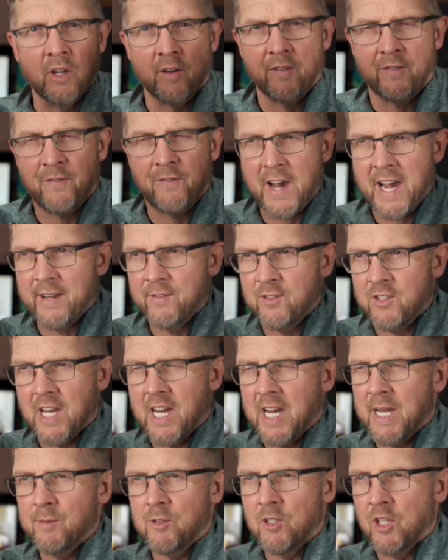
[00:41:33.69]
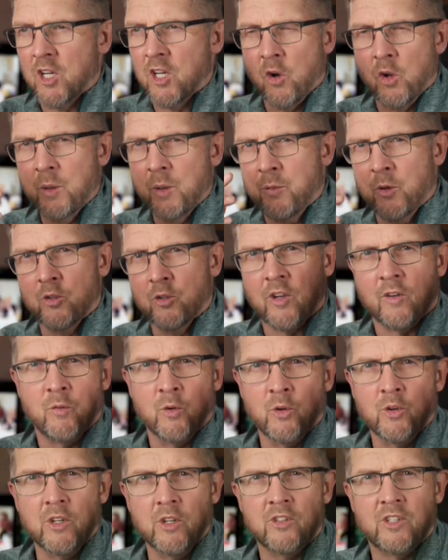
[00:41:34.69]
5 times and the goalie pulls off
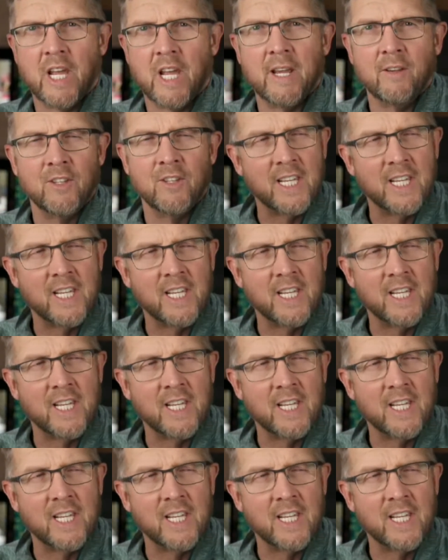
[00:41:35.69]
wonder saves,